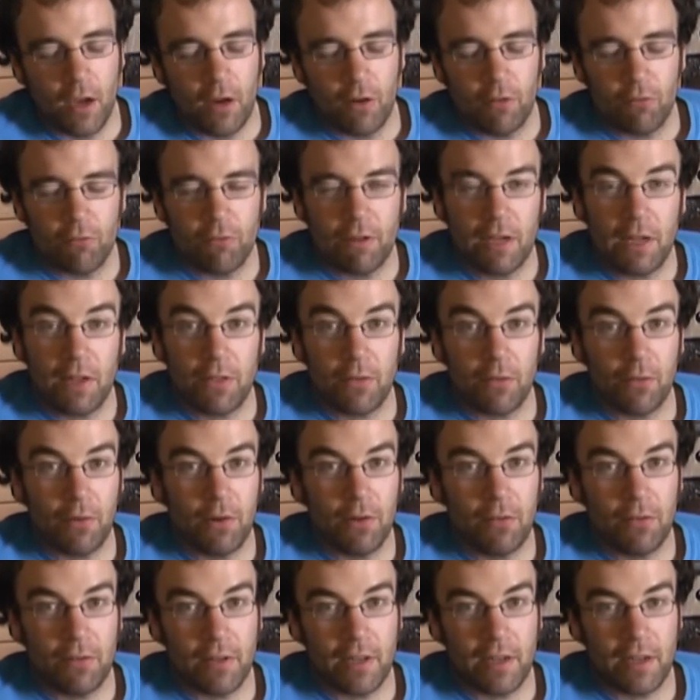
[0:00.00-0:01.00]
Read
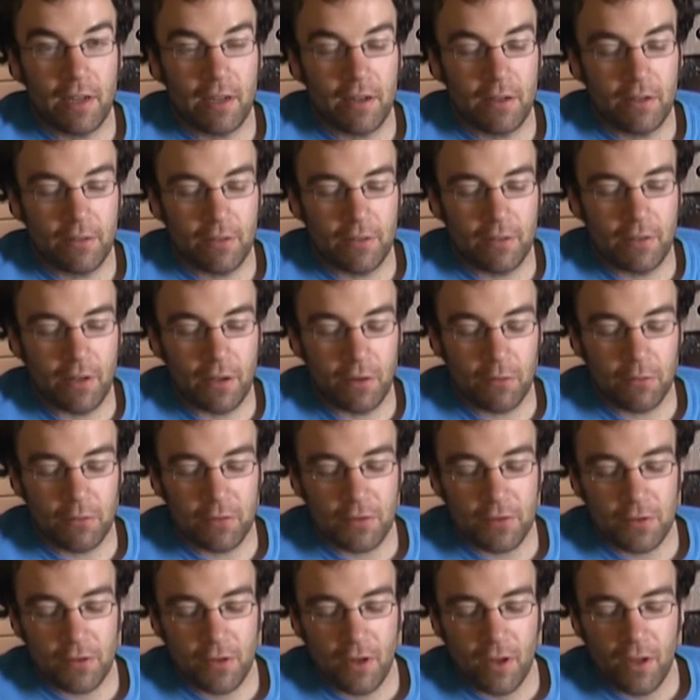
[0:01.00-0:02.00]
through the
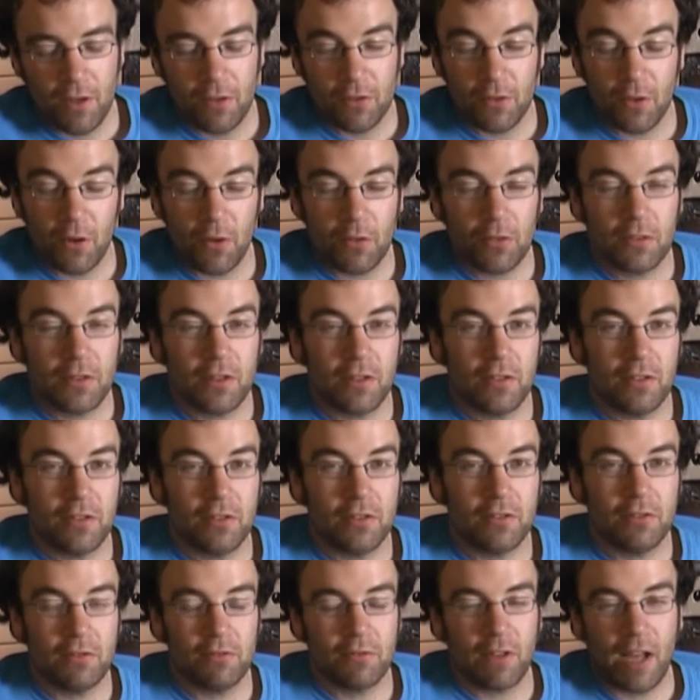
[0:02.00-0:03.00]
notes.
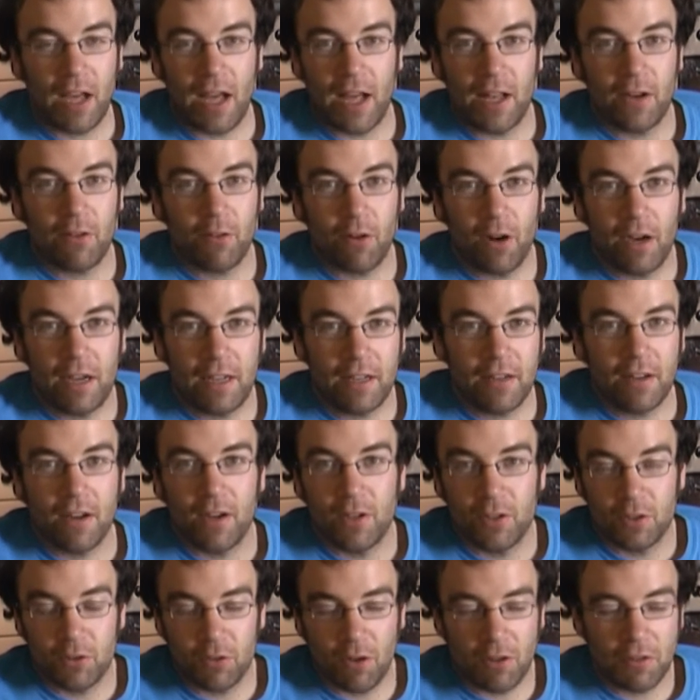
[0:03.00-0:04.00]
Doctor's handwriting
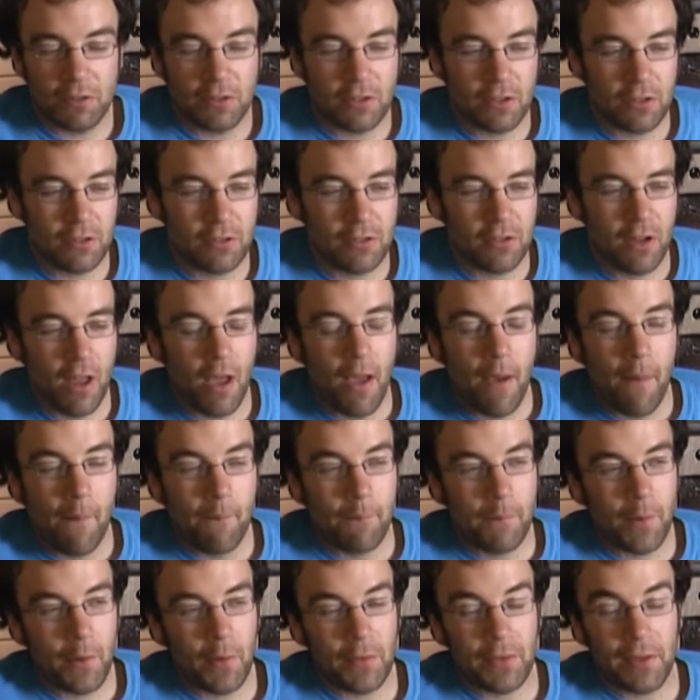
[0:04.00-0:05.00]
atrocious,
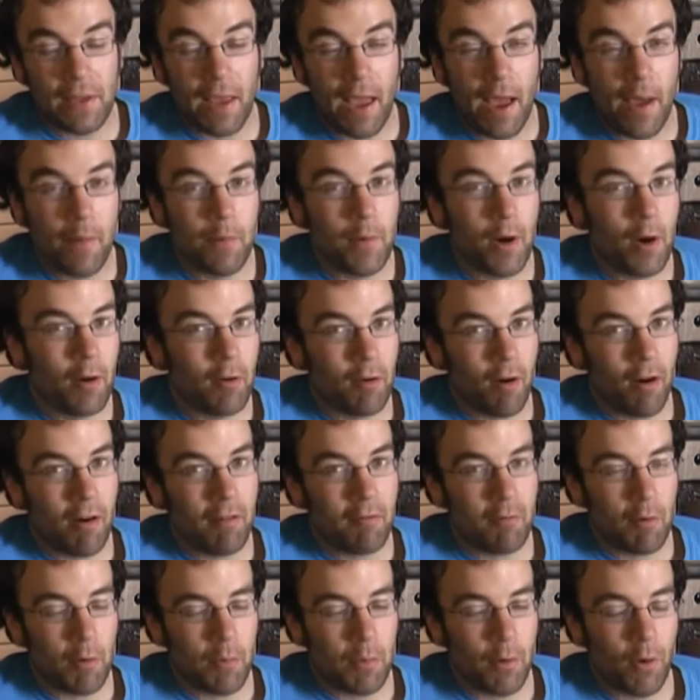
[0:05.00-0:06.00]
but the MRI
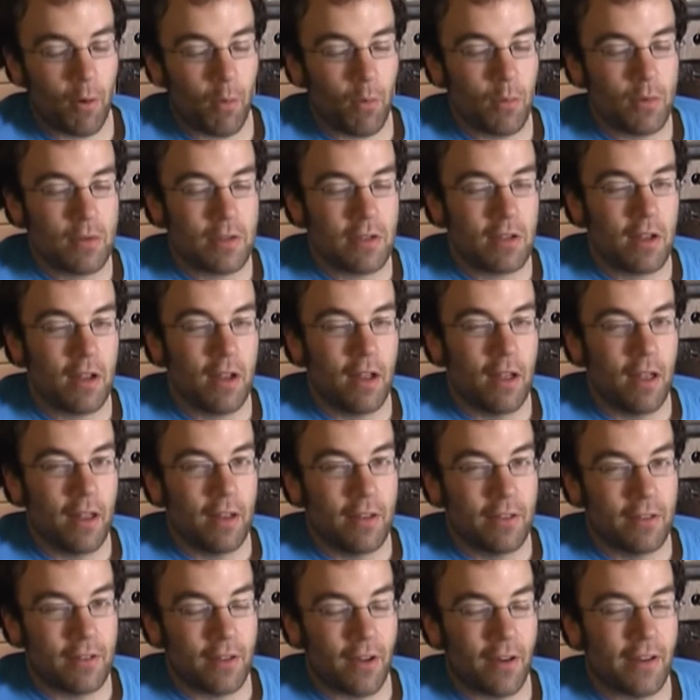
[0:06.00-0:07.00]
report was
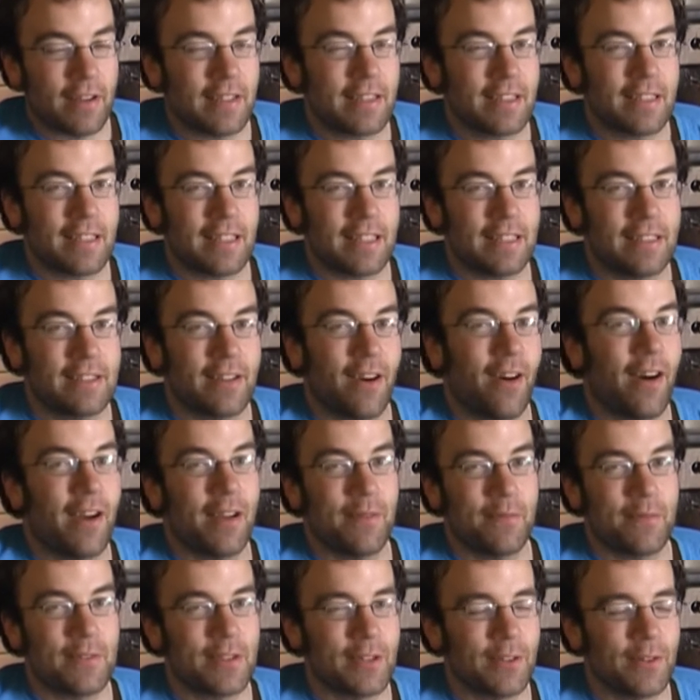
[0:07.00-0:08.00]
nicely
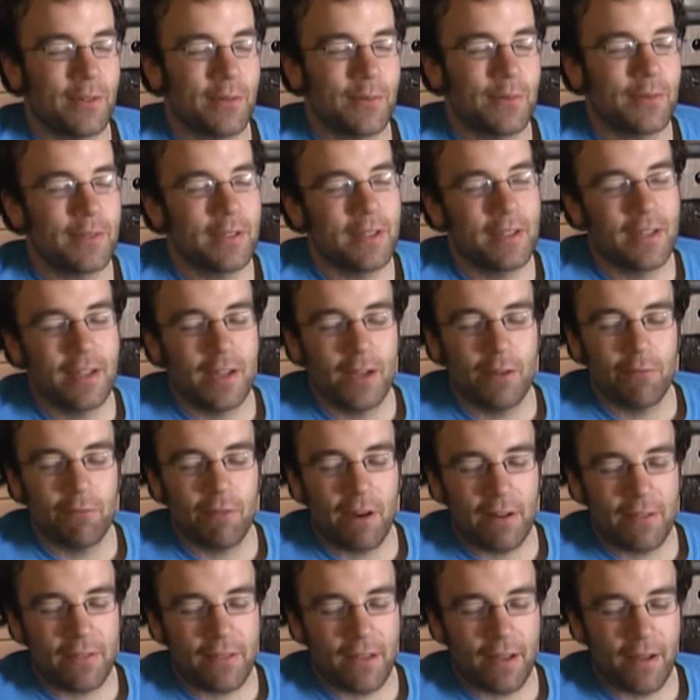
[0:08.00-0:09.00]
typed up.
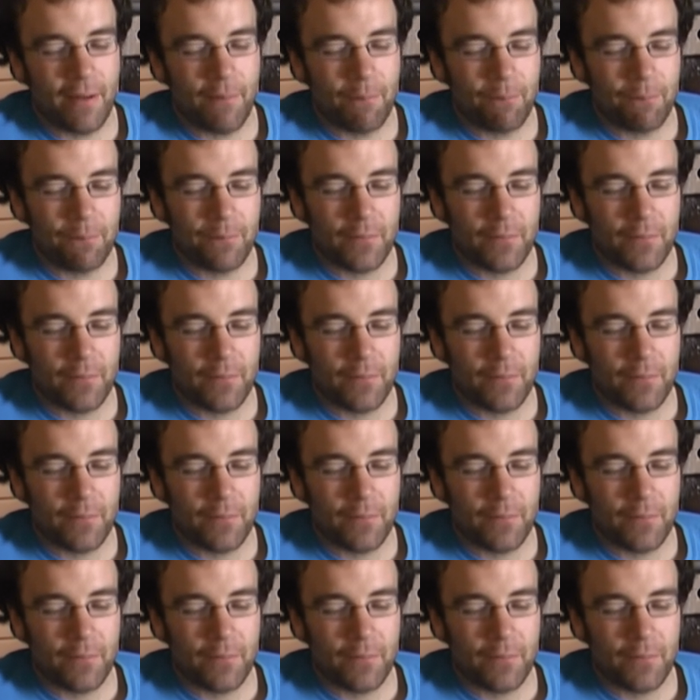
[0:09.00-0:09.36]
Read that.